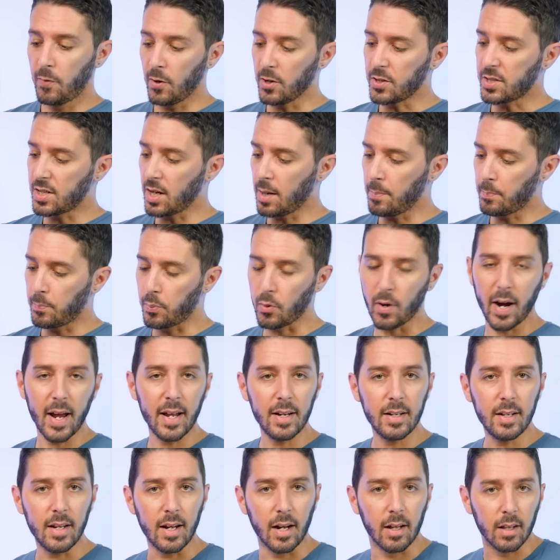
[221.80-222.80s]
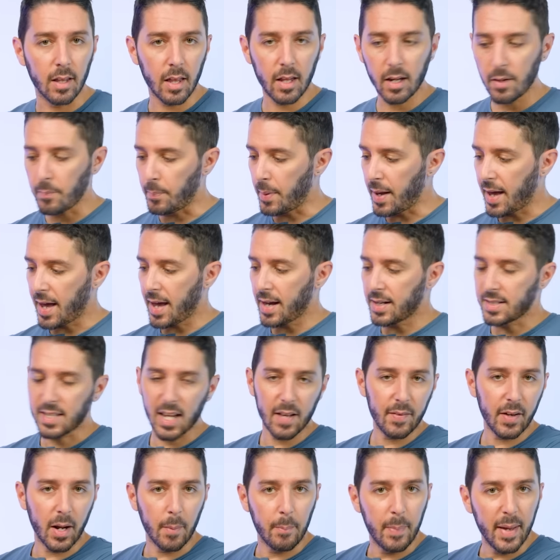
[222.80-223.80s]
First up, branding. A lot of bags
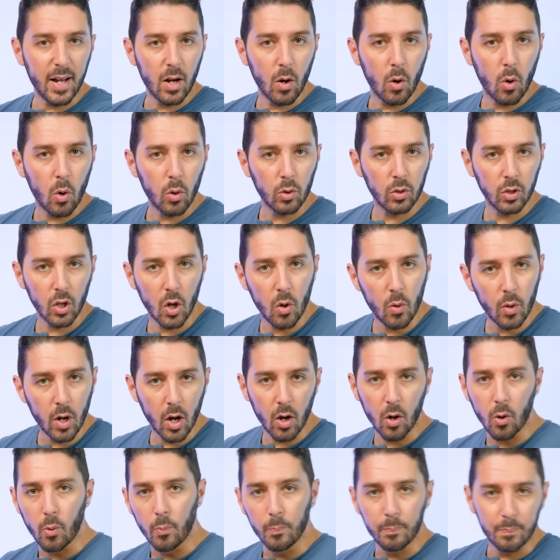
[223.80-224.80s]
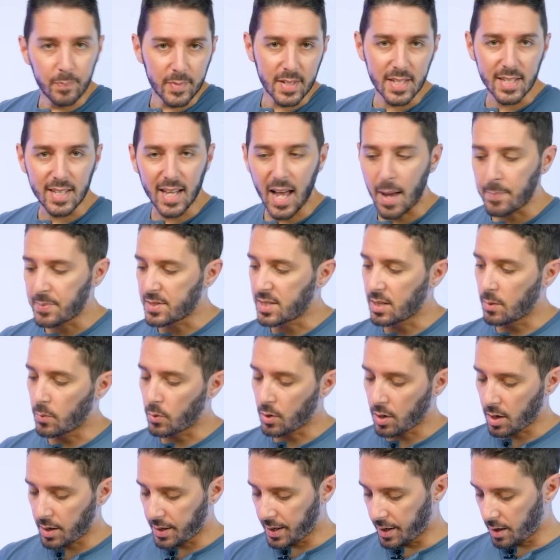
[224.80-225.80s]
have like a big old logo slapped
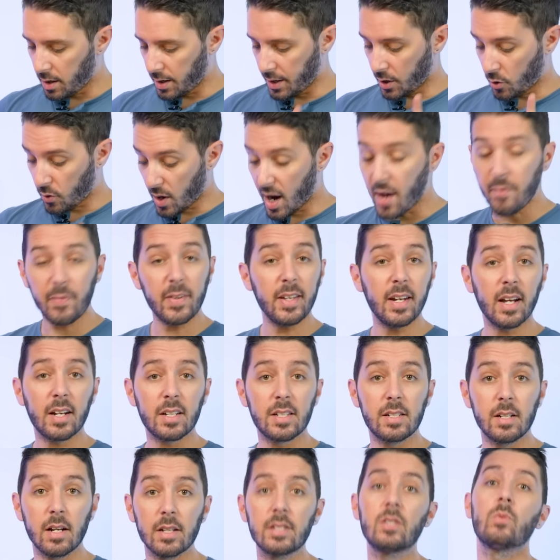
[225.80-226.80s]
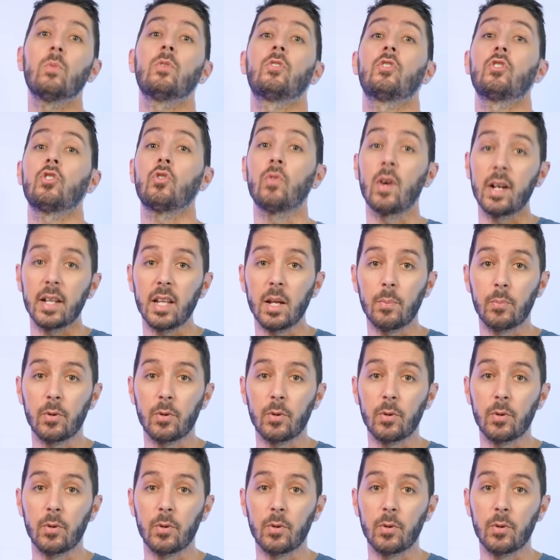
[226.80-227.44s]
somewhere on here and Graphene X doesn't, which is greatly